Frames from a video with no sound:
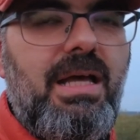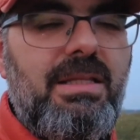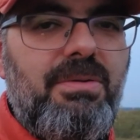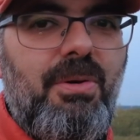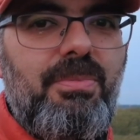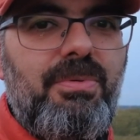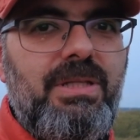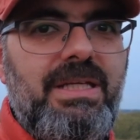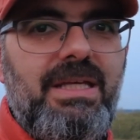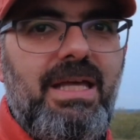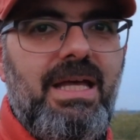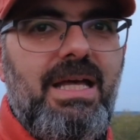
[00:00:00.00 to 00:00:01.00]
and
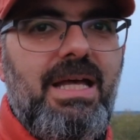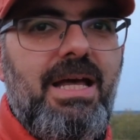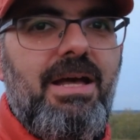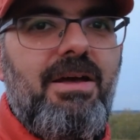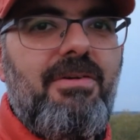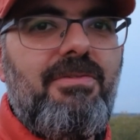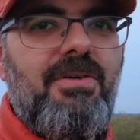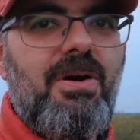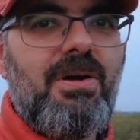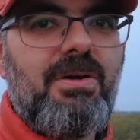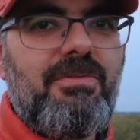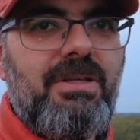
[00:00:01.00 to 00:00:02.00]
hopefully
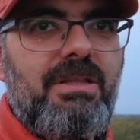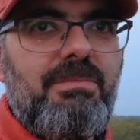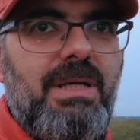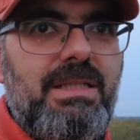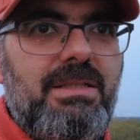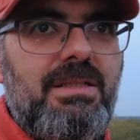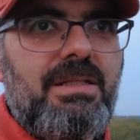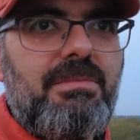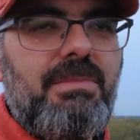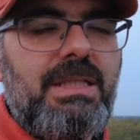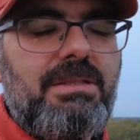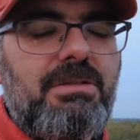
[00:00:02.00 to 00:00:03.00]
fog will
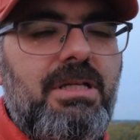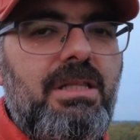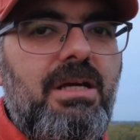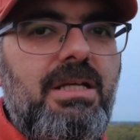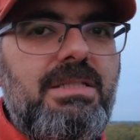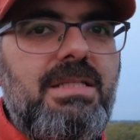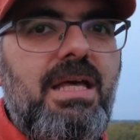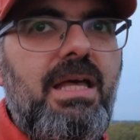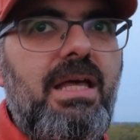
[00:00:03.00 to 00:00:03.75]
materialize